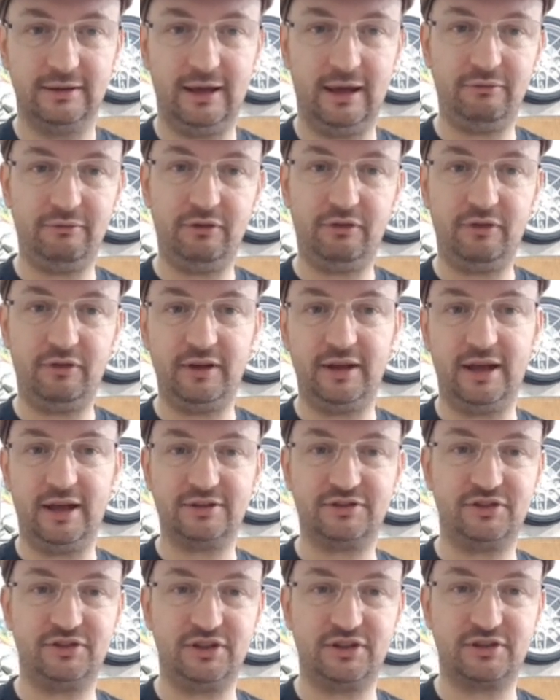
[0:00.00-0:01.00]
Everything
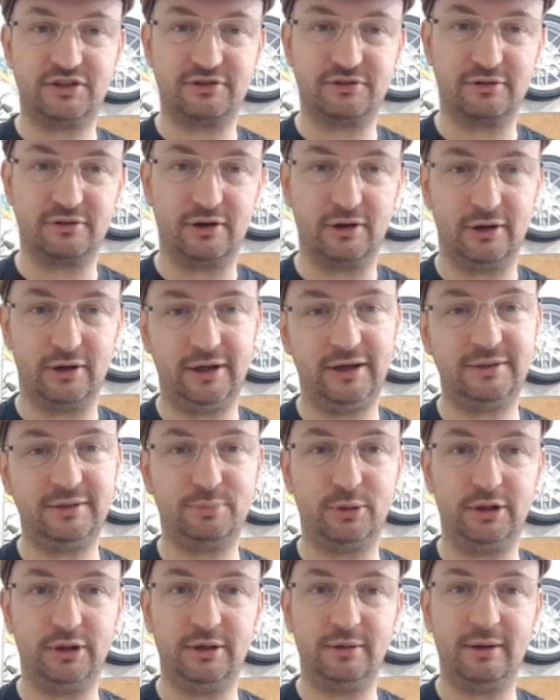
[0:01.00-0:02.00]
gets destroyed,
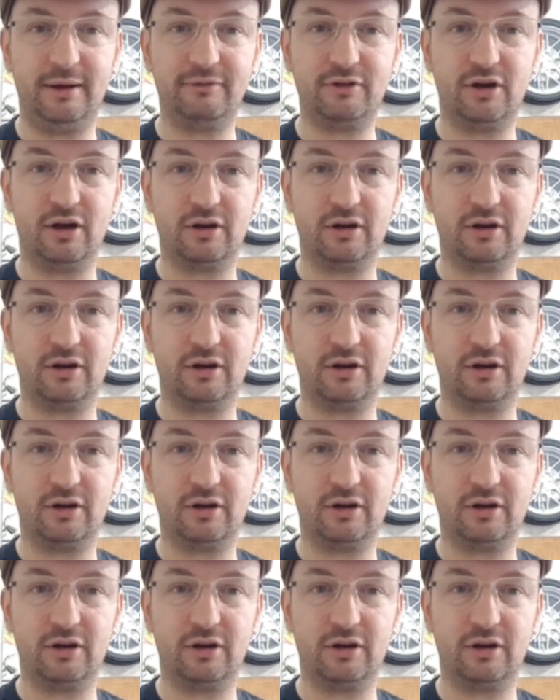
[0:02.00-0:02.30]
but you have